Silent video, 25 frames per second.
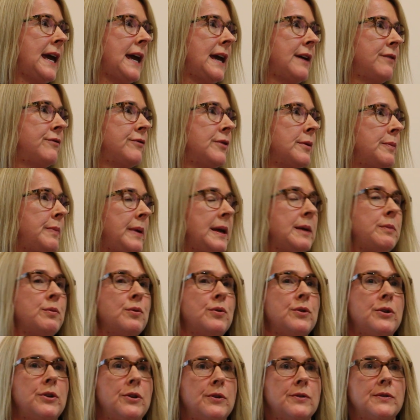care for
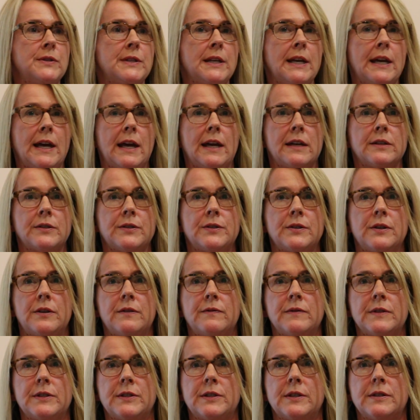people using our
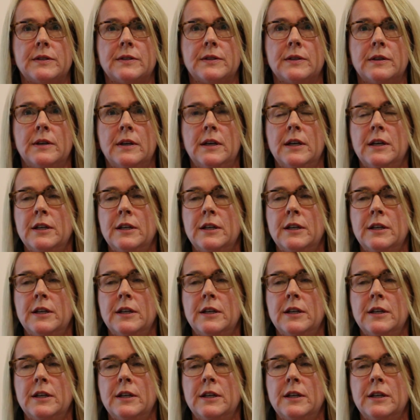services,